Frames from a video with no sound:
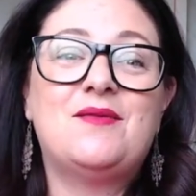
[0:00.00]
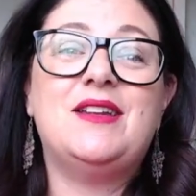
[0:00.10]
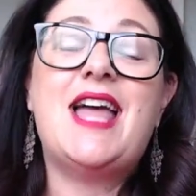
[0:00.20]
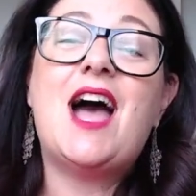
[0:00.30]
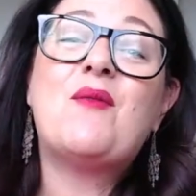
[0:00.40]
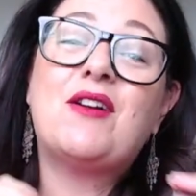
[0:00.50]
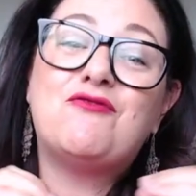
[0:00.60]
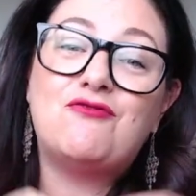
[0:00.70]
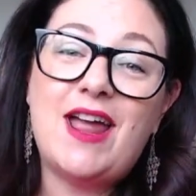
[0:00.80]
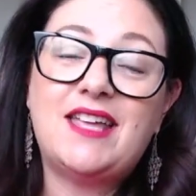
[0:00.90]
Now I
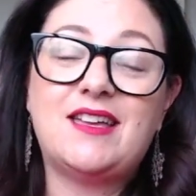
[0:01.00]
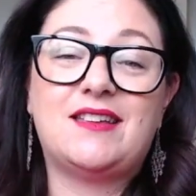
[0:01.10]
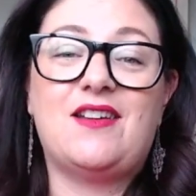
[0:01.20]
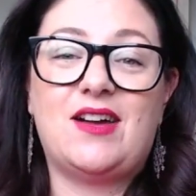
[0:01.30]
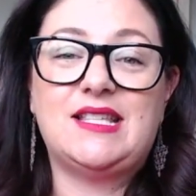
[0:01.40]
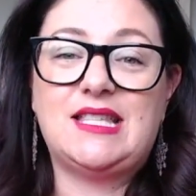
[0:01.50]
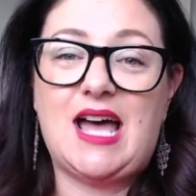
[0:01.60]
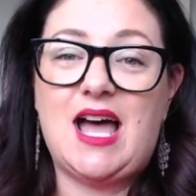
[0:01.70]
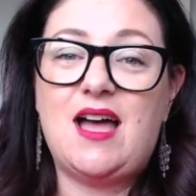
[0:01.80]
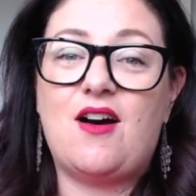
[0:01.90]
recognize
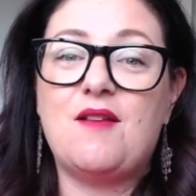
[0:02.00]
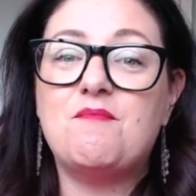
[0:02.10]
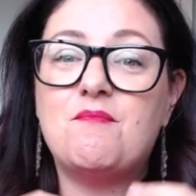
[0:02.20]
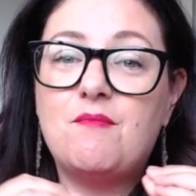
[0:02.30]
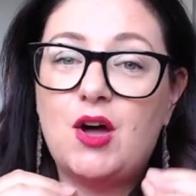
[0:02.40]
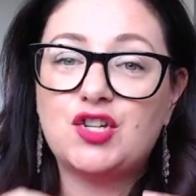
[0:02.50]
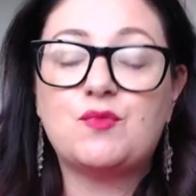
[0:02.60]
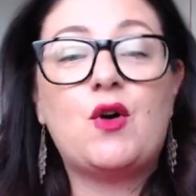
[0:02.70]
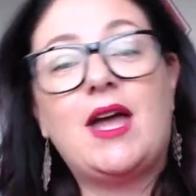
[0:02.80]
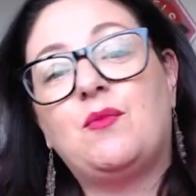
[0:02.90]
that, I'm
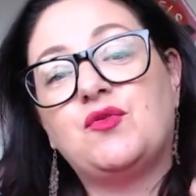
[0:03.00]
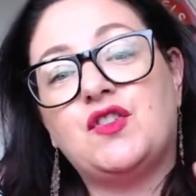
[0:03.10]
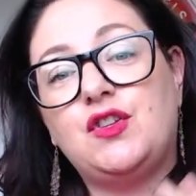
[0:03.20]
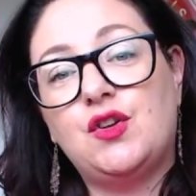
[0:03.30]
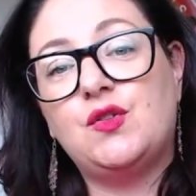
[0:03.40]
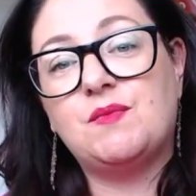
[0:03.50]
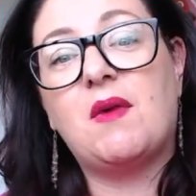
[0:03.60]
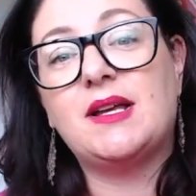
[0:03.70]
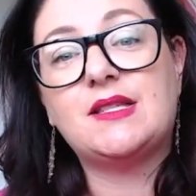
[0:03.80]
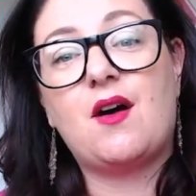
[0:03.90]
much more able to use
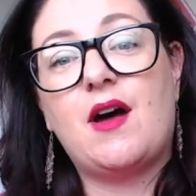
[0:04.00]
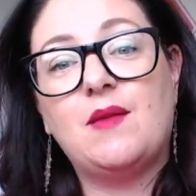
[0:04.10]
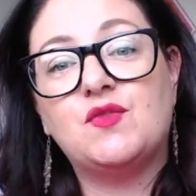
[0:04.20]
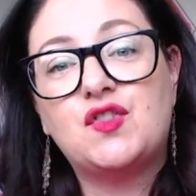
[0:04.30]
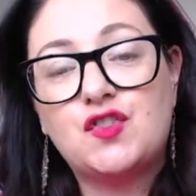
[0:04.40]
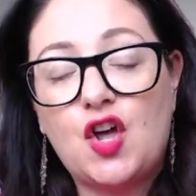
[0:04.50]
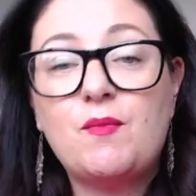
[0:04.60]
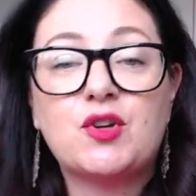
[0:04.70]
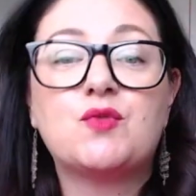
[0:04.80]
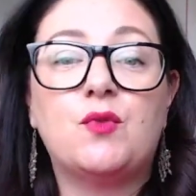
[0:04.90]
my time so
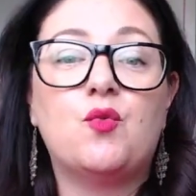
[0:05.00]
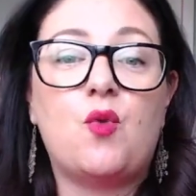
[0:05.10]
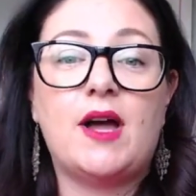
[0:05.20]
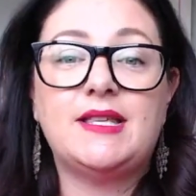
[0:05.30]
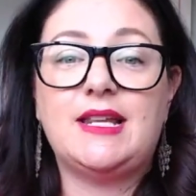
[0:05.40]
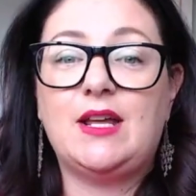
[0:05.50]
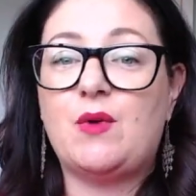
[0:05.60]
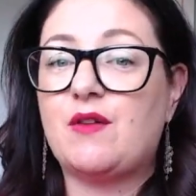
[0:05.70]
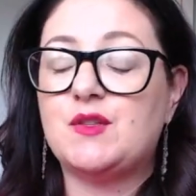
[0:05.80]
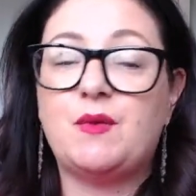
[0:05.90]
much more wisely,
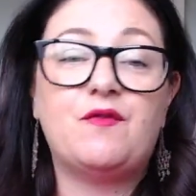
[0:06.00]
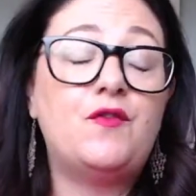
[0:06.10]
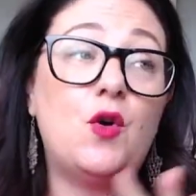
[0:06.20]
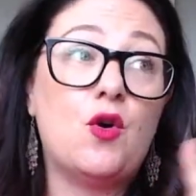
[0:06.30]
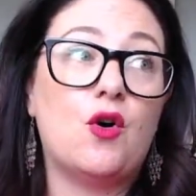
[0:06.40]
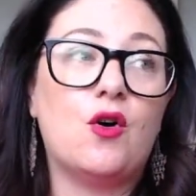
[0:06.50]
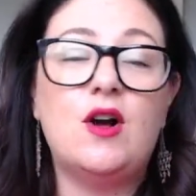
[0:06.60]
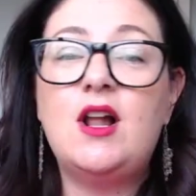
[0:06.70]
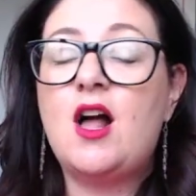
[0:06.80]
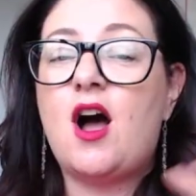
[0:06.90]
whereas before
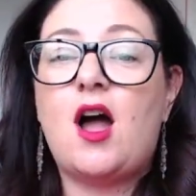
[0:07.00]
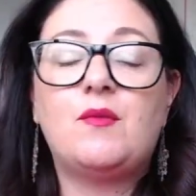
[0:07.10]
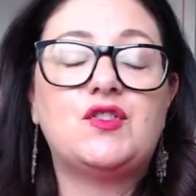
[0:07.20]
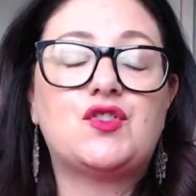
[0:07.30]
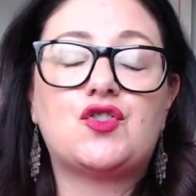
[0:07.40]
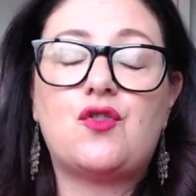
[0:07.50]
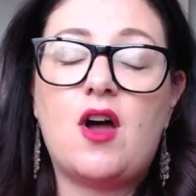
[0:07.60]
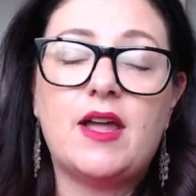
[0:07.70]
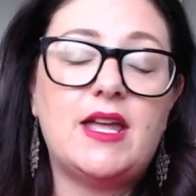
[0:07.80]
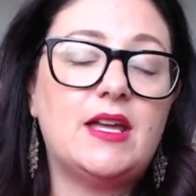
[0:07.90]
I was
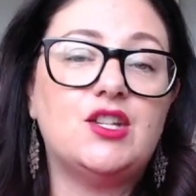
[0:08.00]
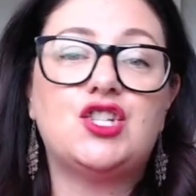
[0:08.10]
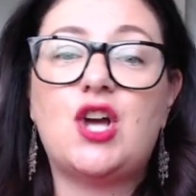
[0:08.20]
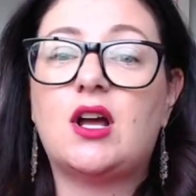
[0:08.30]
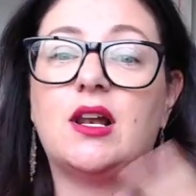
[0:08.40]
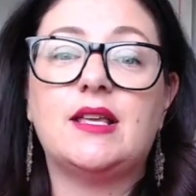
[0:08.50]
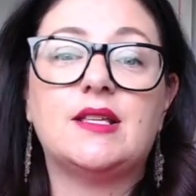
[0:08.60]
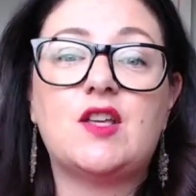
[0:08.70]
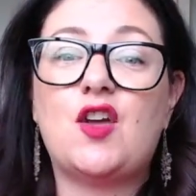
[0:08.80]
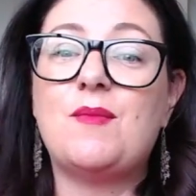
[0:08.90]
trying and juggling
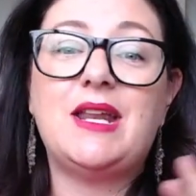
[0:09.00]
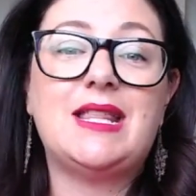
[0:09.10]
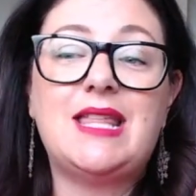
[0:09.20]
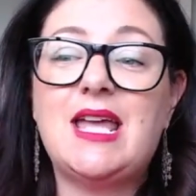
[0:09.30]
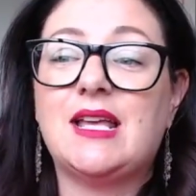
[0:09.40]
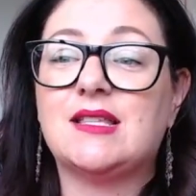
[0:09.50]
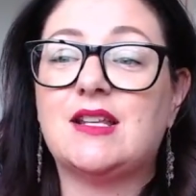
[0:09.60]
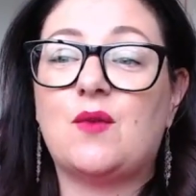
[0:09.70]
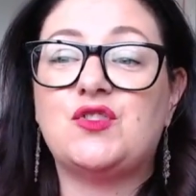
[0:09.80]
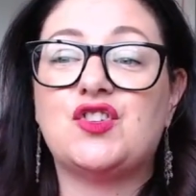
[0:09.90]
so many things
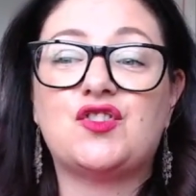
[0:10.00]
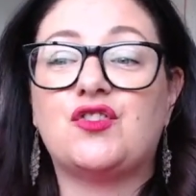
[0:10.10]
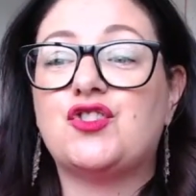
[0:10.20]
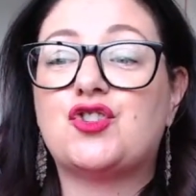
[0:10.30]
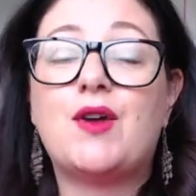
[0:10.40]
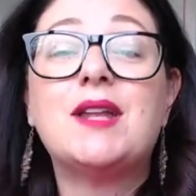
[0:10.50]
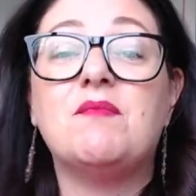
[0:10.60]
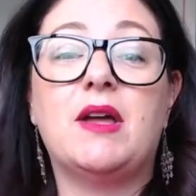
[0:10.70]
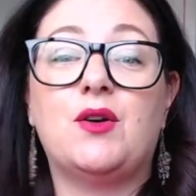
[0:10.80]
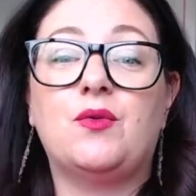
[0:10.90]
and I was just on a
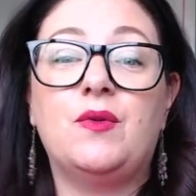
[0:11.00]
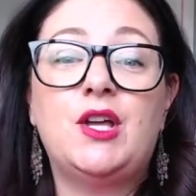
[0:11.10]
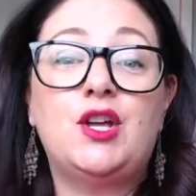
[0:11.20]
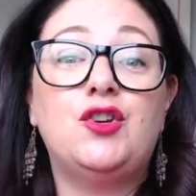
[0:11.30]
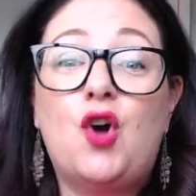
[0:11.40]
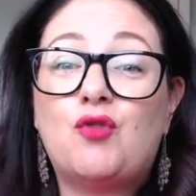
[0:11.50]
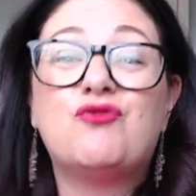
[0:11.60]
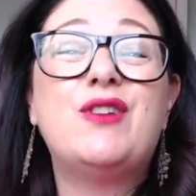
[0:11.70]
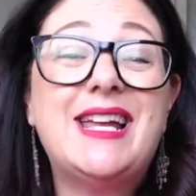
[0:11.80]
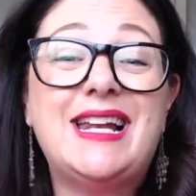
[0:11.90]
treadmill, not
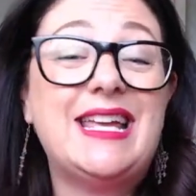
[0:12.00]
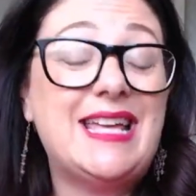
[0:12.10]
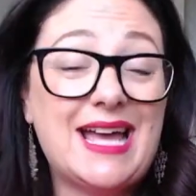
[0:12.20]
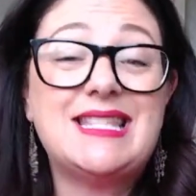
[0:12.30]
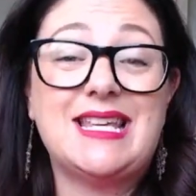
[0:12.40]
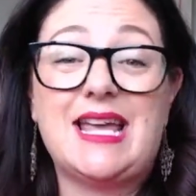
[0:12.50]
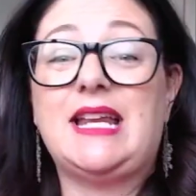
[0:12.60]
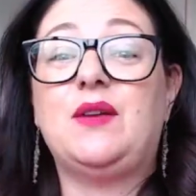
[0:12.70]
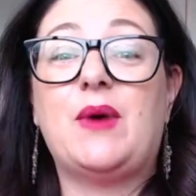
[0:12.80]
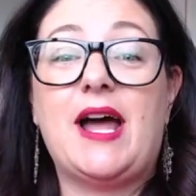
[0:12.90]
really getting
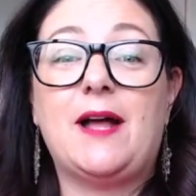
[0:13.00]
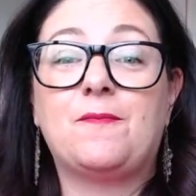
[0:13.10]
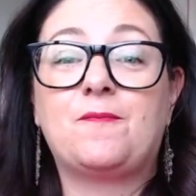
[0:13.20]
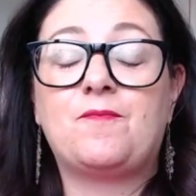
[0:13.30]
anywhere.